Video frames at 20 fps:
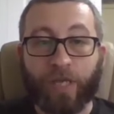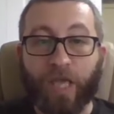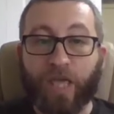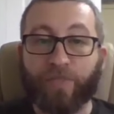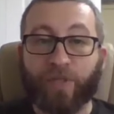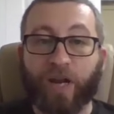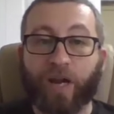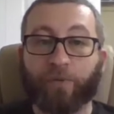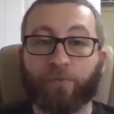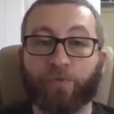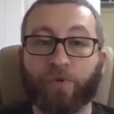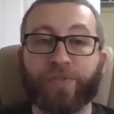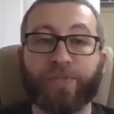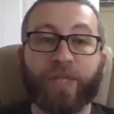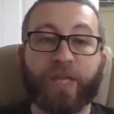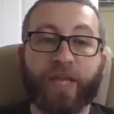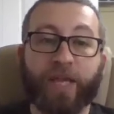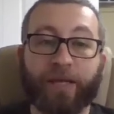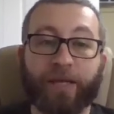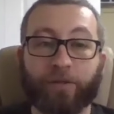and then I run
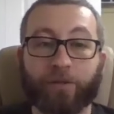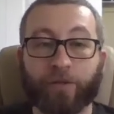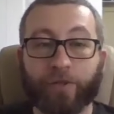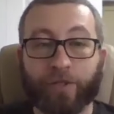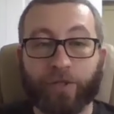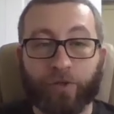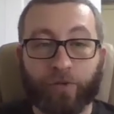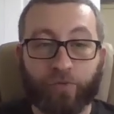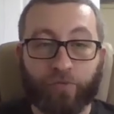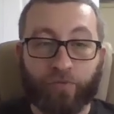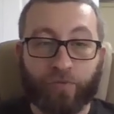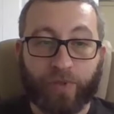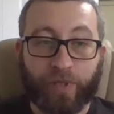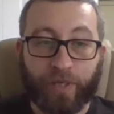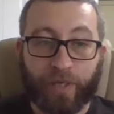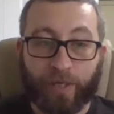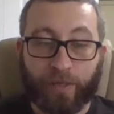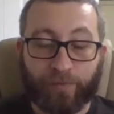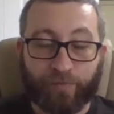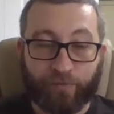the handler code for
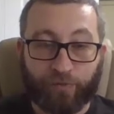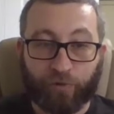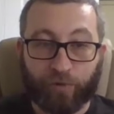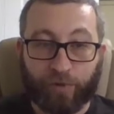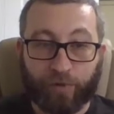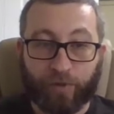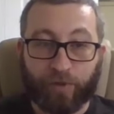that for